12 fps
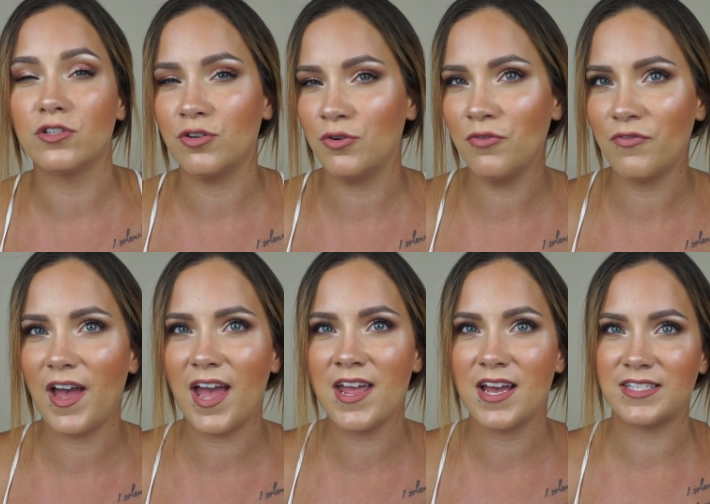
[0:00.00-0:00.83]
too
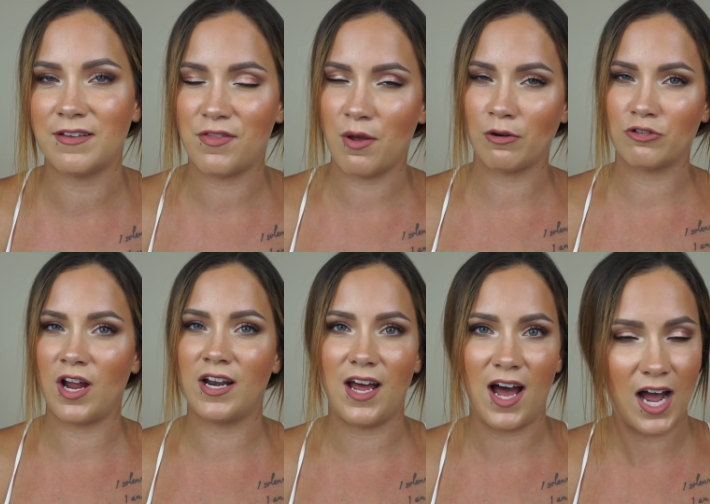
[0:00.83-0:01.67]
vague, as if they were
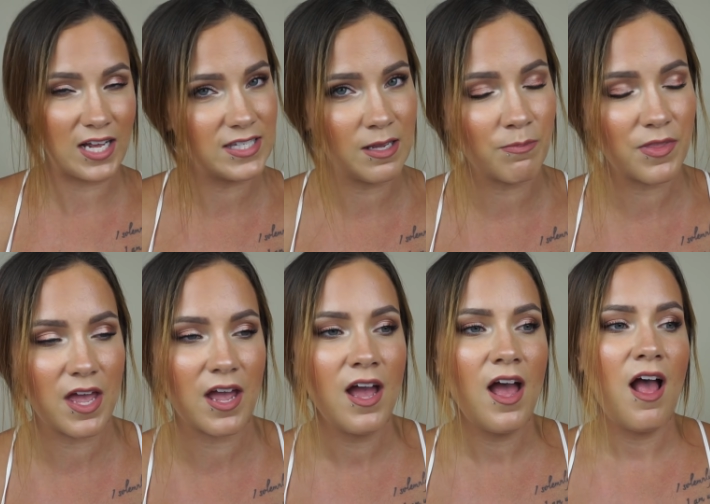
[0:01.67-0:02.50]
trying to hide
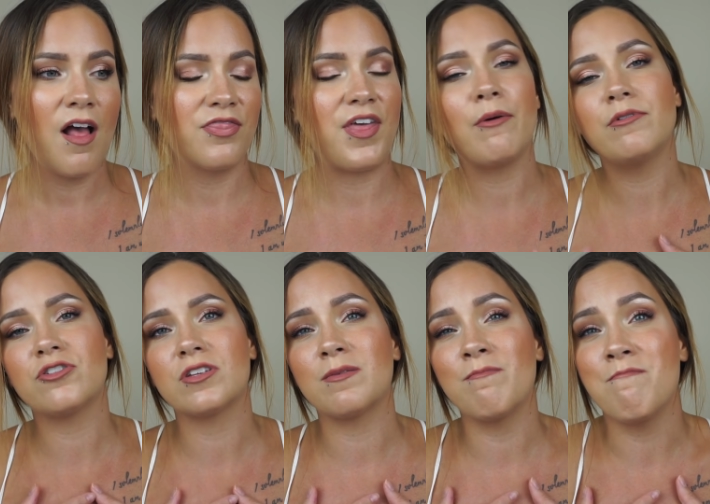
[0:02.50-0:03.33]
something. That was
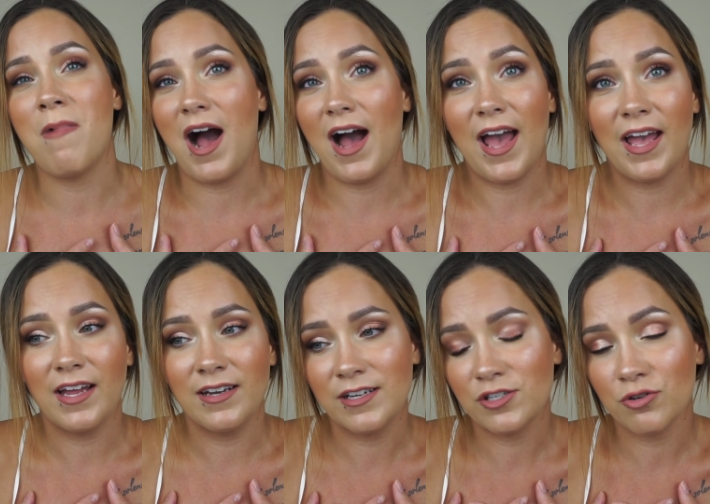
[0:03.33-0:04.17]
just my
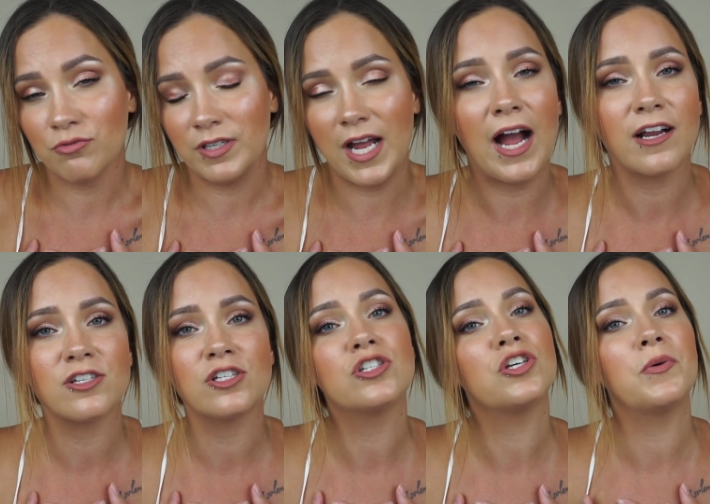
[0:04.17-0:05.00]
initial
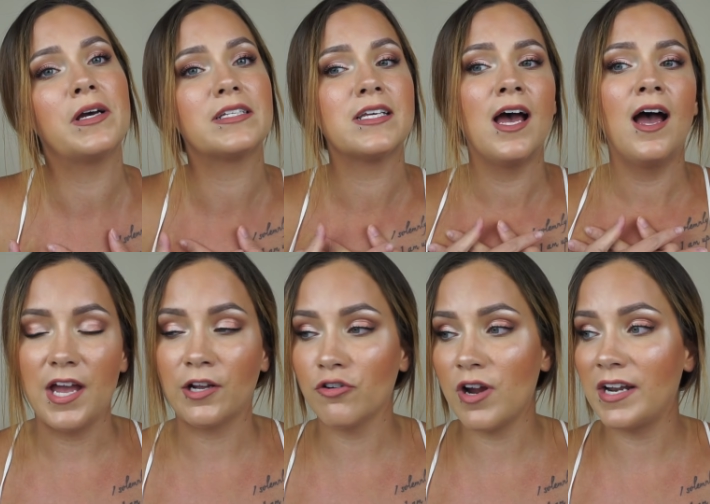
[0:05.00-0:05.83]
reaction to it.
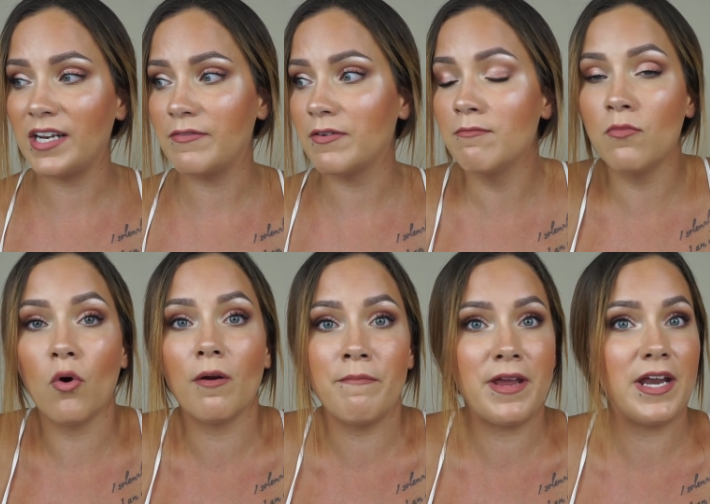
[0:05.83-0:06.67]
It created even
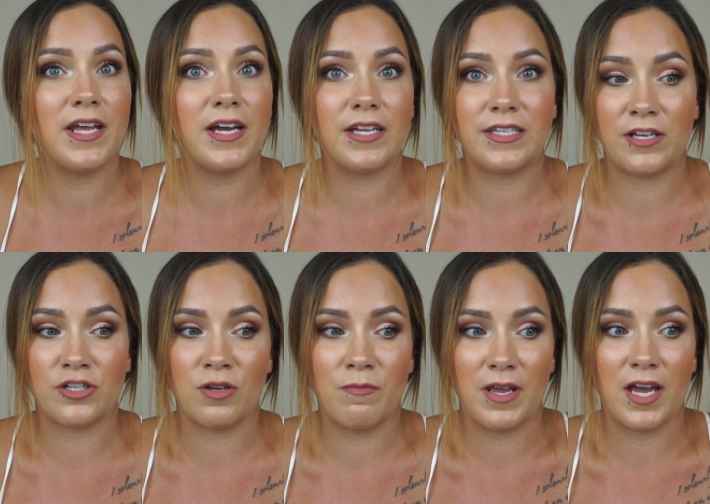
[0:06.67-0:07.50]
more media
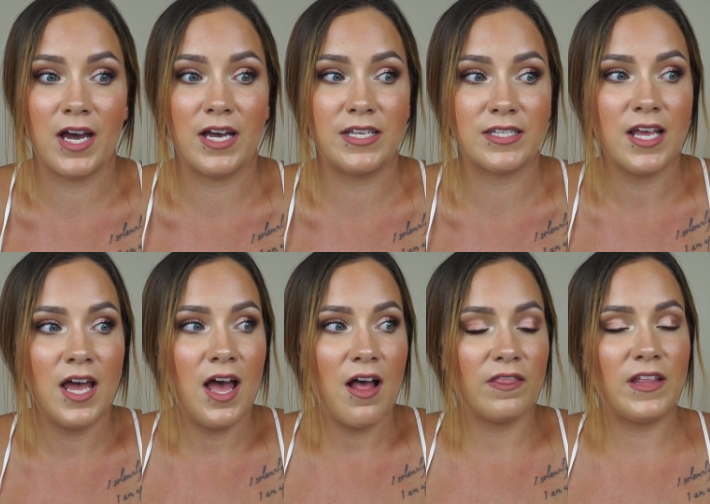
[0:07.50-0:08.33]
attention because
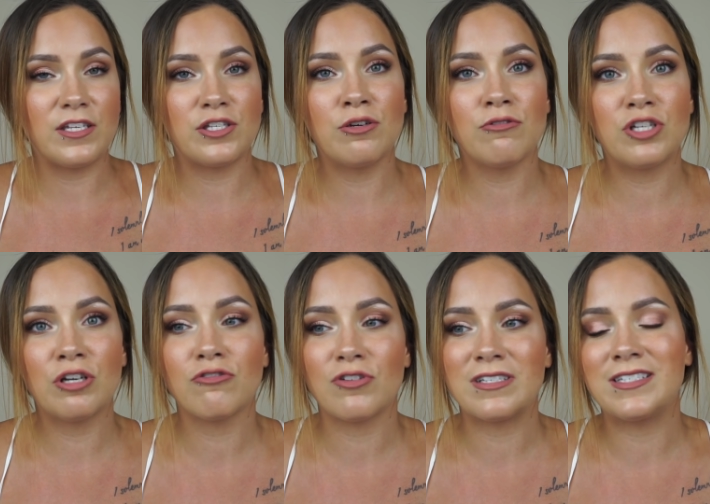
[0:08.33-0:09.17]
these two
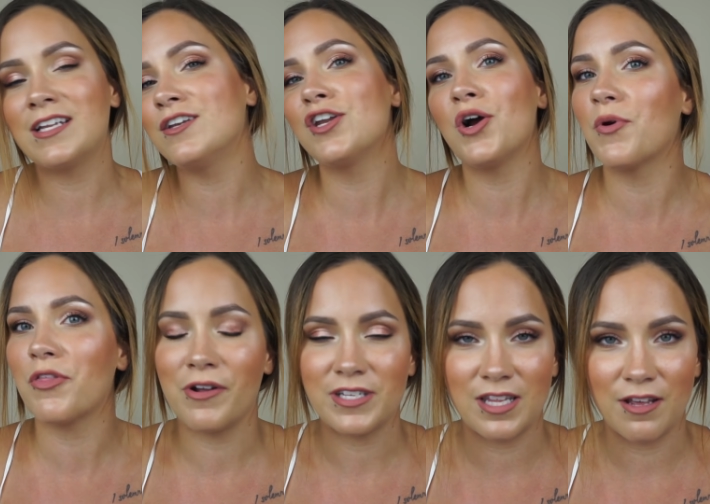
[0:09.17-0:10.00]
children didn't know where the
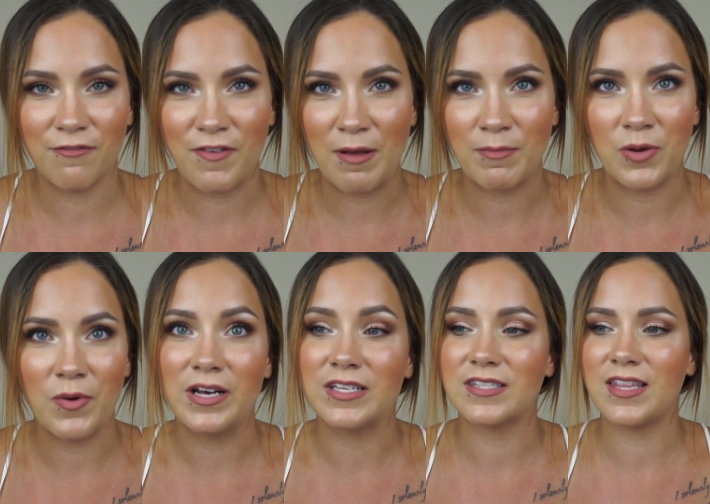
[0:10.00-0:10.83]
rest of their family
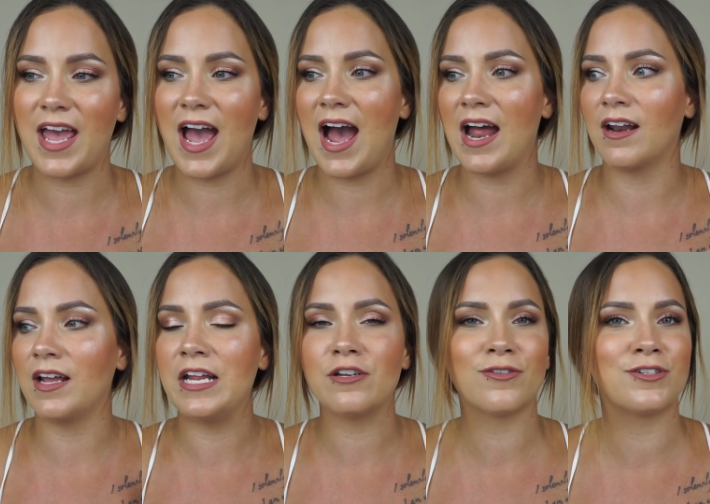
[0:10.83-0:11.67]
was. They had
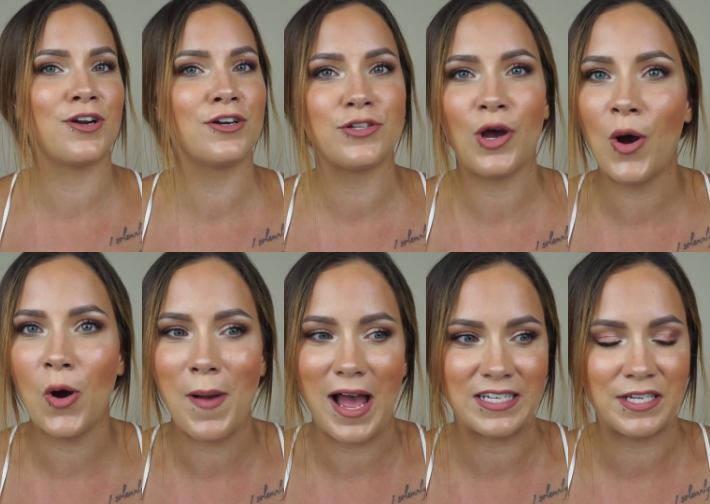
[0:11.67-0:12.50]
each returned
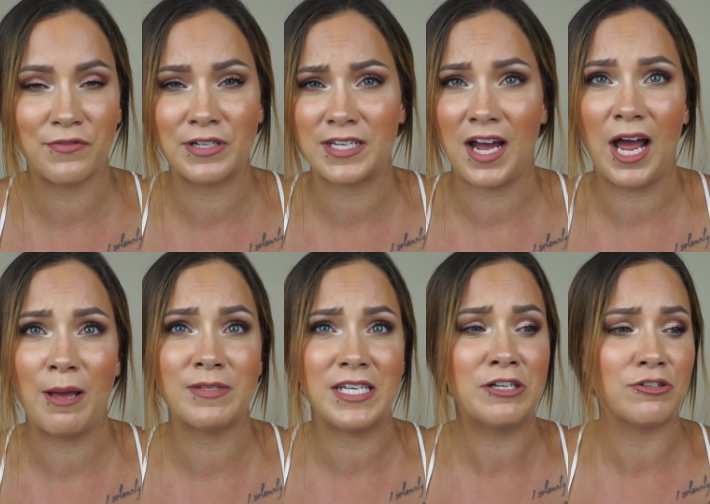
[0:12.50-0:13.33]
home at different
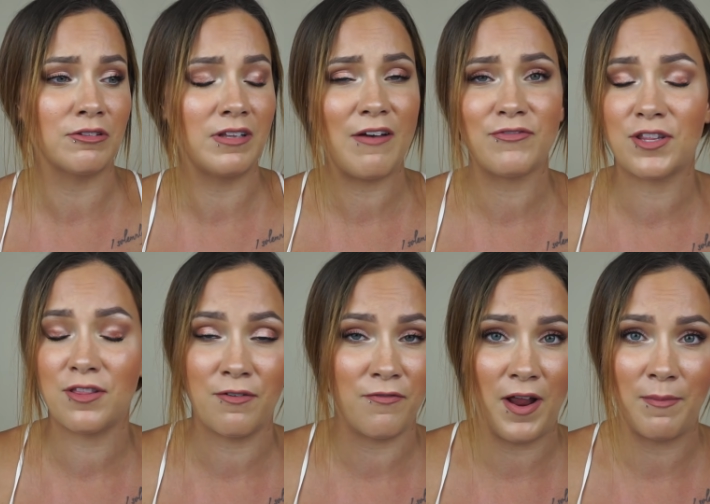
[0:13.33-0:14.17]
times, each left
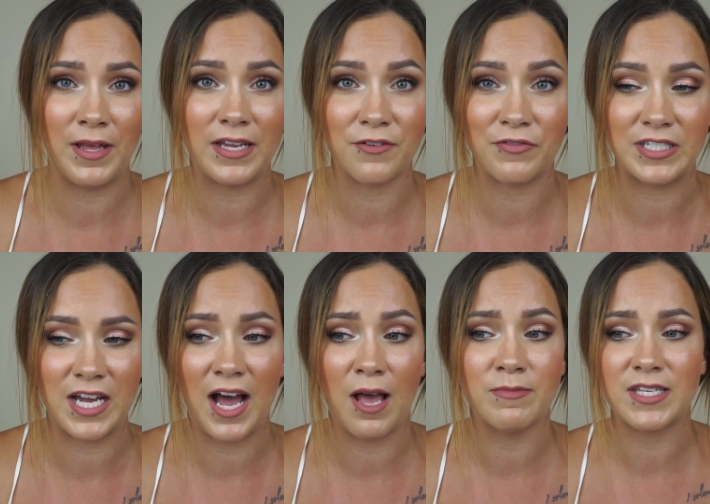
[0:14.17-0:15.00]
the family at different
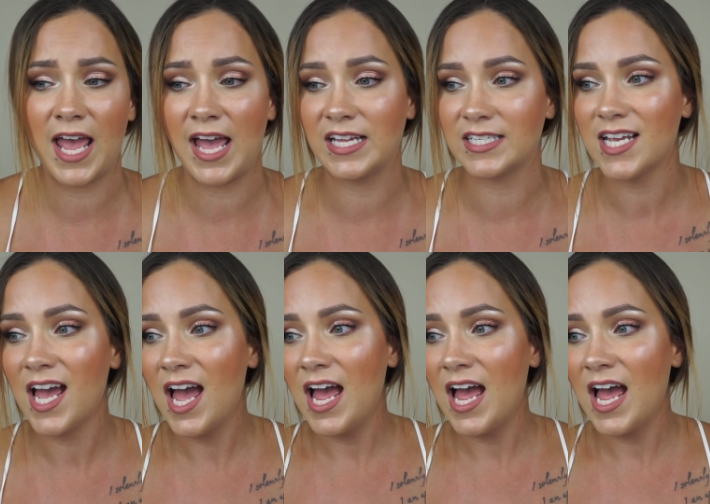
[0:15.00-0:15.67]
times, mm-hmm. and